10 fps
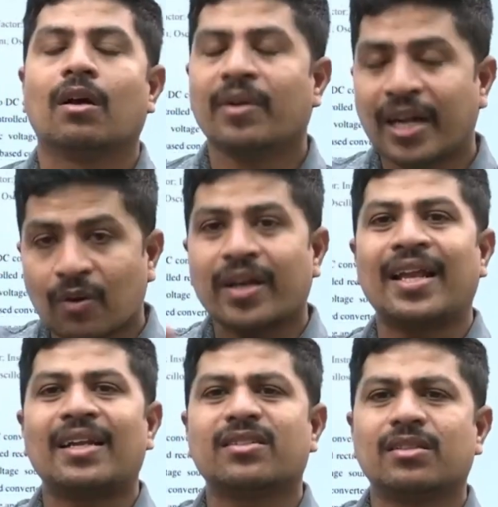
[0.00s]
network
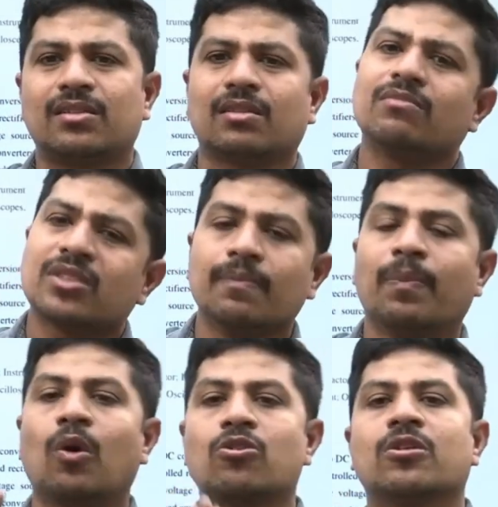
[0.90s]
analysis uh,
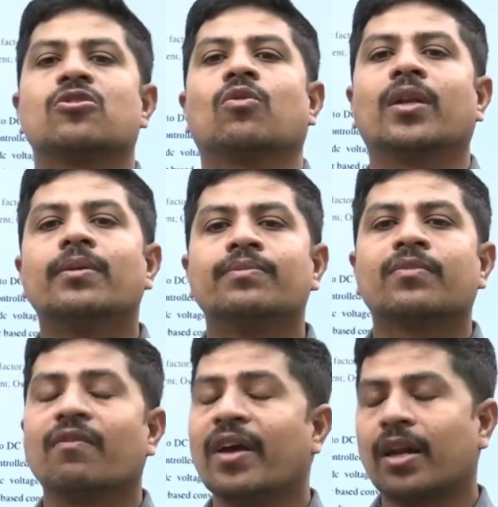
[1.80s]
simple questions only
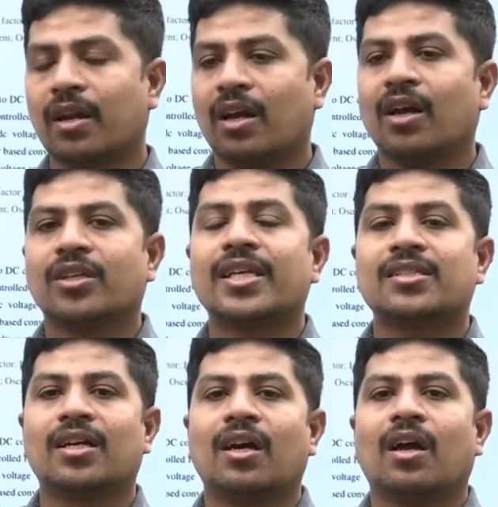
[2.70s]
where
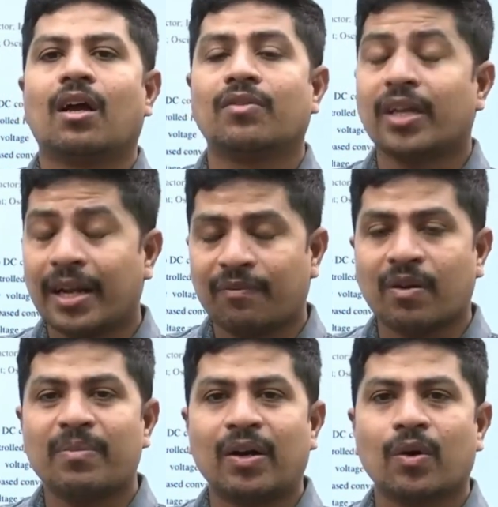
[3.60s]
just uh, the net,
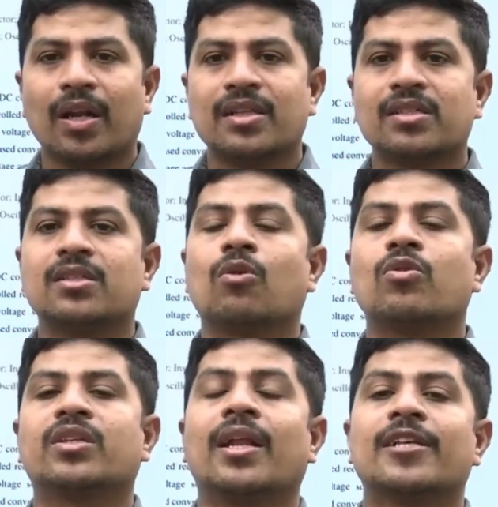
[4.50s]
from network analysis the
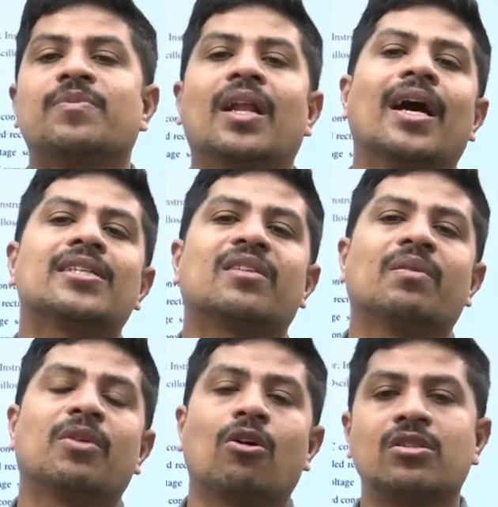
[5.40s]
question has been asked
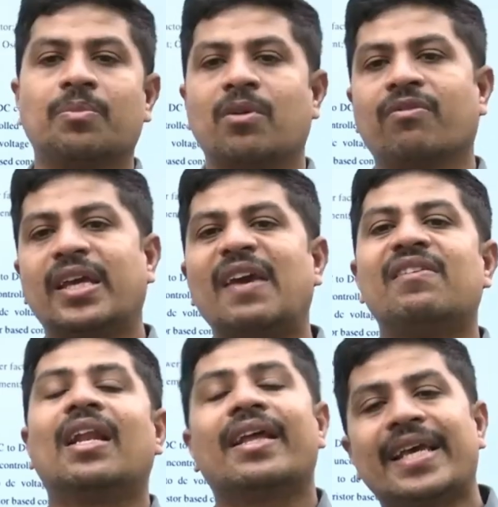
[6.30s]
from the concept of
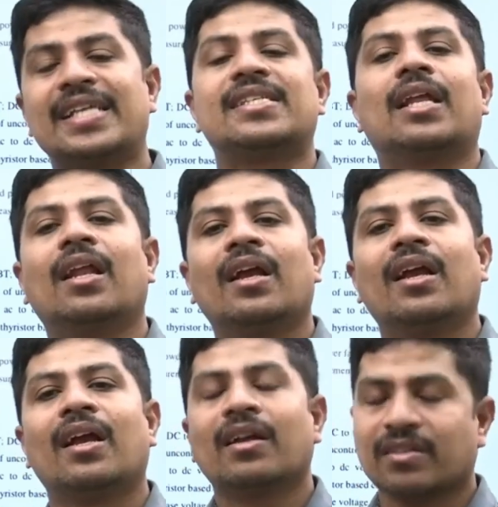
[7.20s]
KVL, KCL,
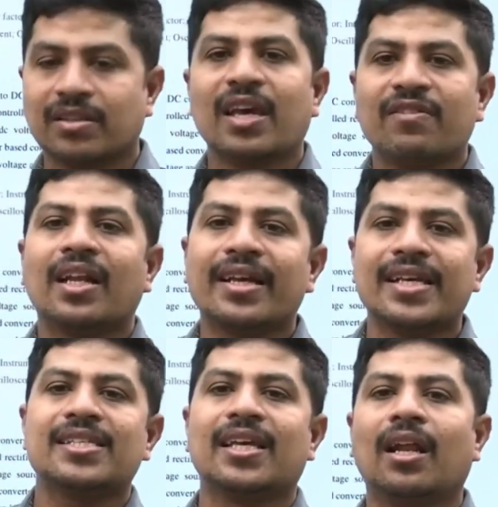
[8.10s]
KVL,
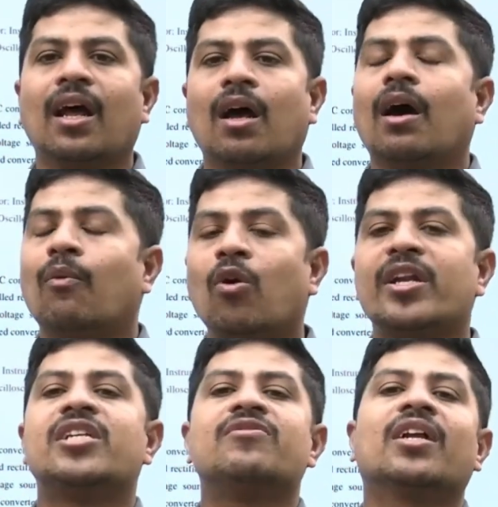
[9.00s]
KCL, uh,
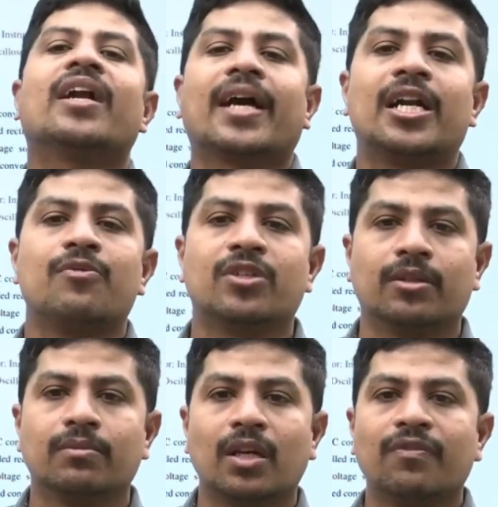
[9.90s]
voltage division and current
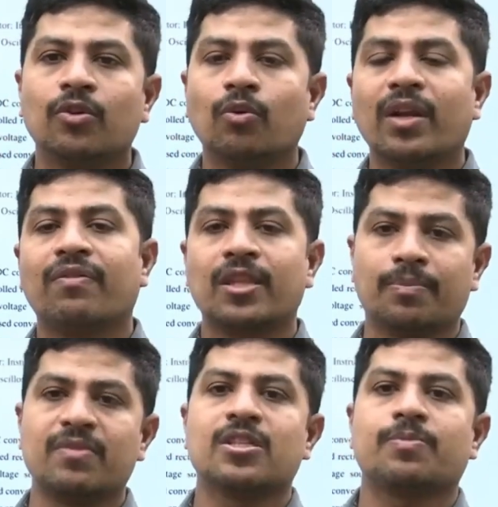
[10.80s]
division if you verify the
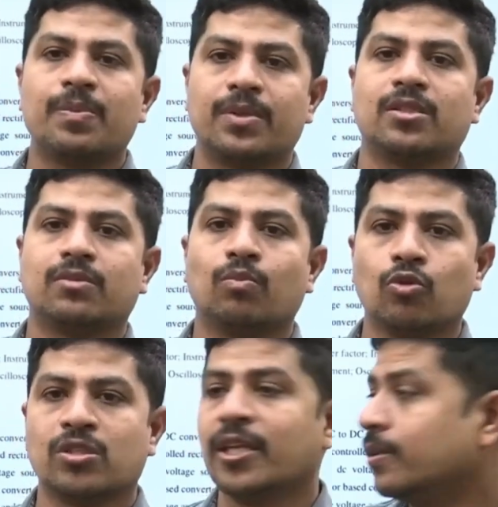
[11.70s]
previous papers
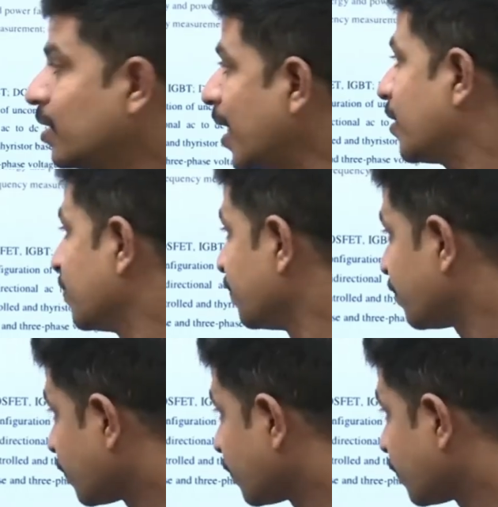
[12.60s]
mostly, right?